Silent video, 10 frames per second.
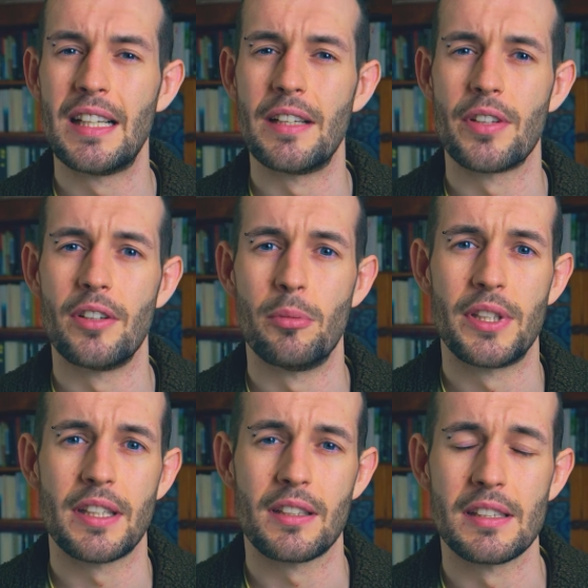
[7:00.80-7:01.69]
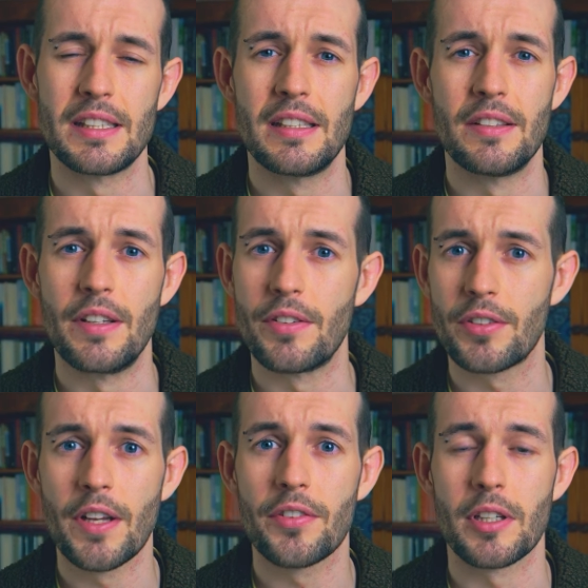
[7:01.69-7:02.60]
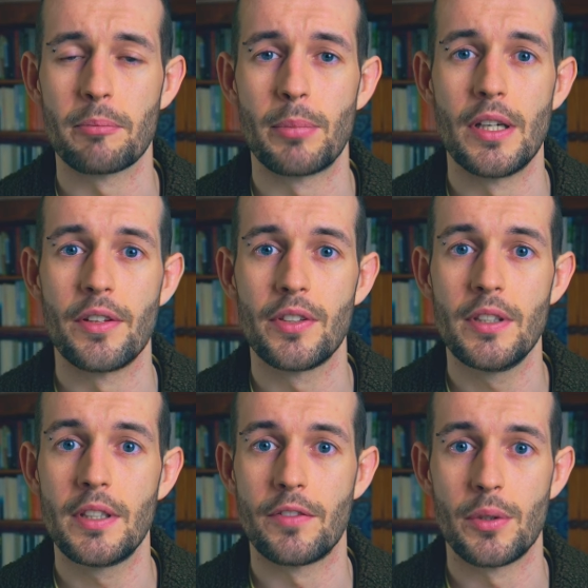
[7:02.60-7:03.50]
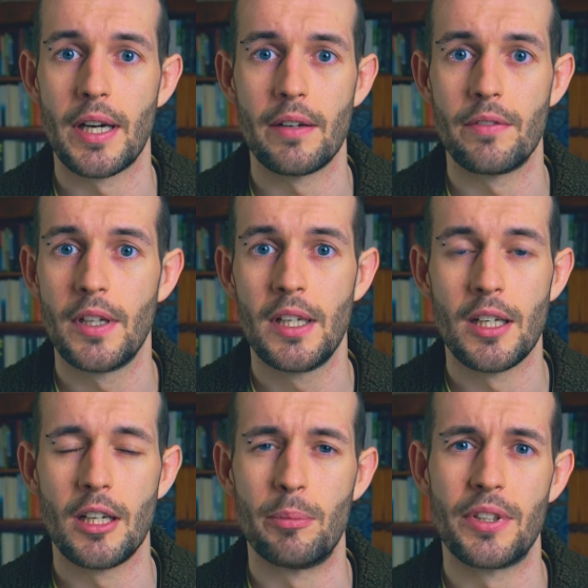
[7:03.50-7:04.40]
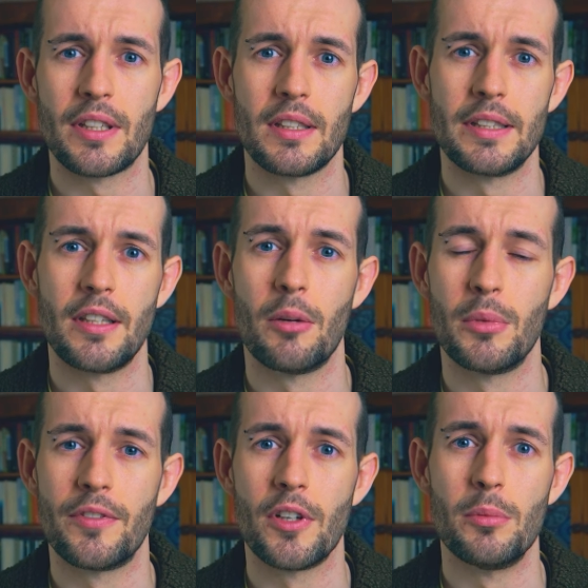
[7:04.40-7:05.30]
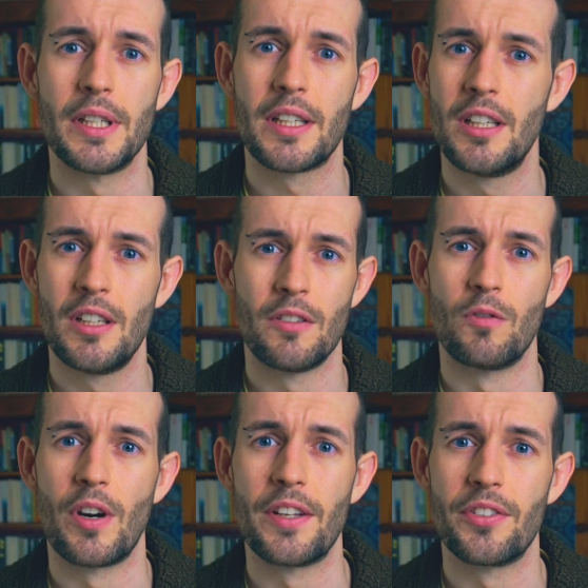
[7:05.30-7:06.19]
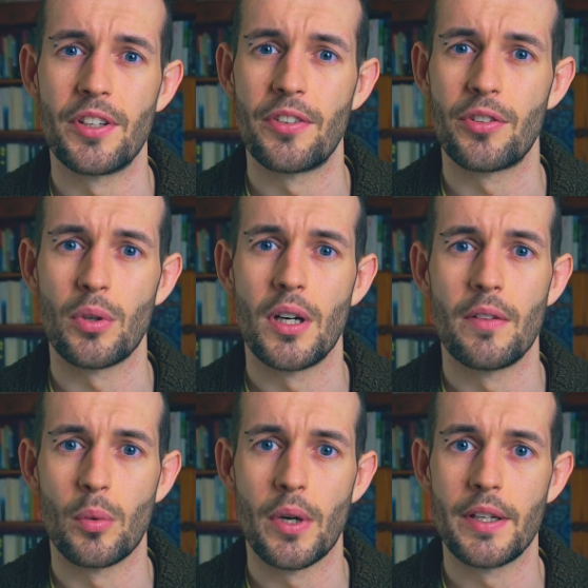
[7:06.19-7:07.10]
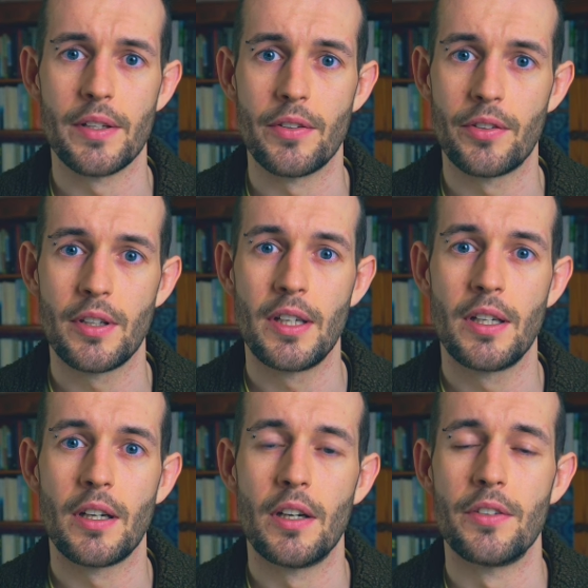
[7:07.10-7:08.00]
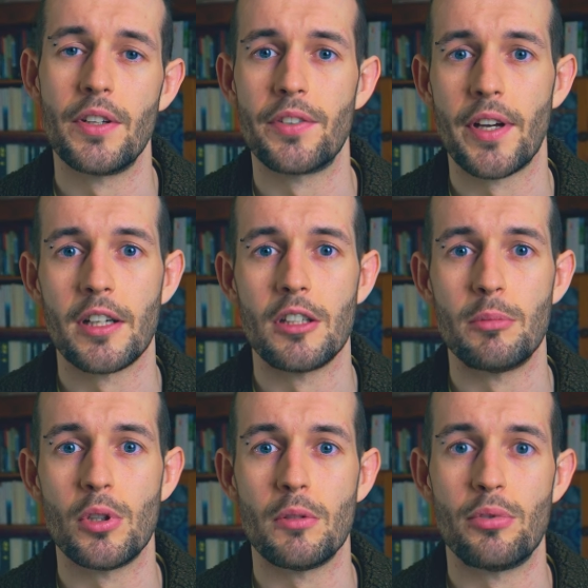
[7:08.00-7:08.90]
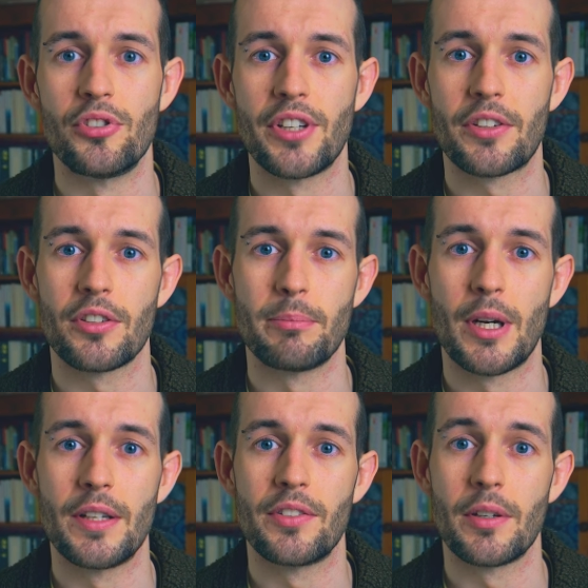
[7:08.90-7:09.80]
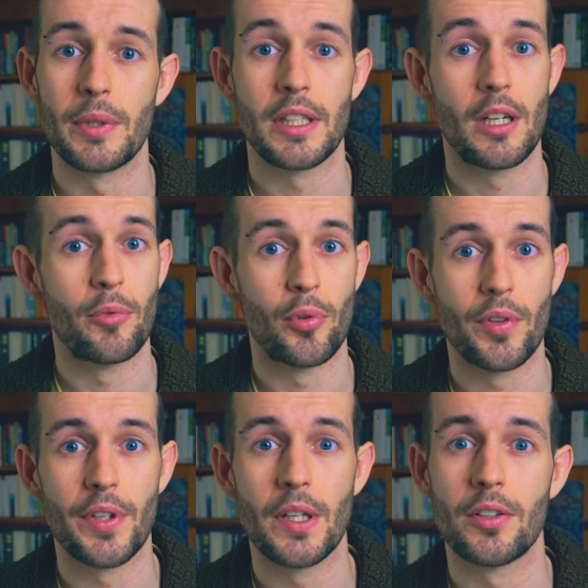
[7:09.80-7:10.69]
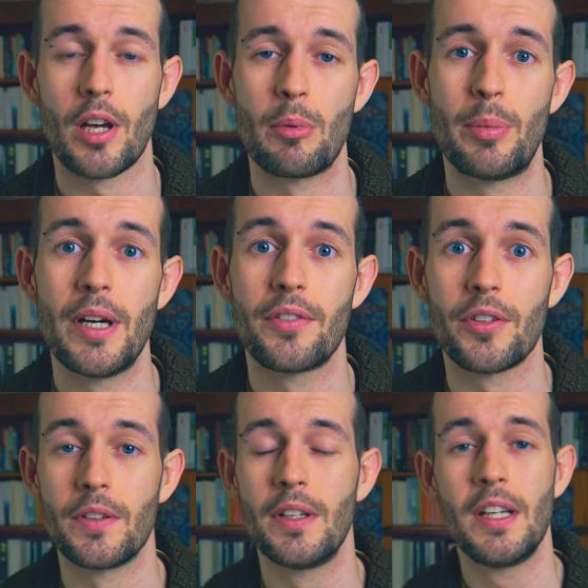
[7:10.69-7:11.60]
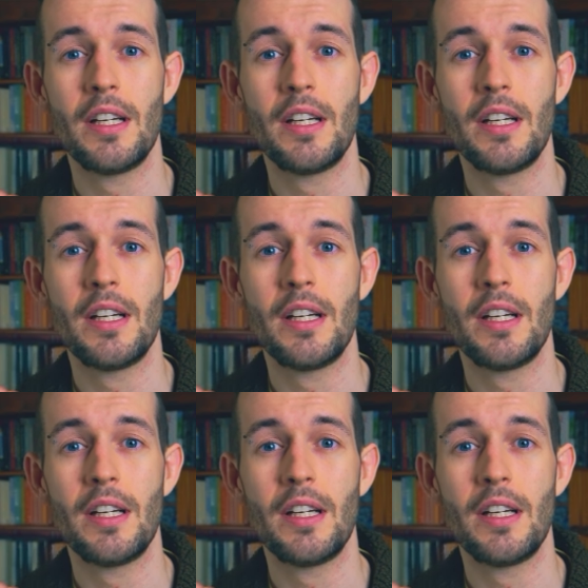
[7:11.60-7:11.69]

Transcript: If they're a particularly disgusting person, if you have a particularly homophobic, racist or otherwise undesirable projection mindset when it comes to a certain type of person,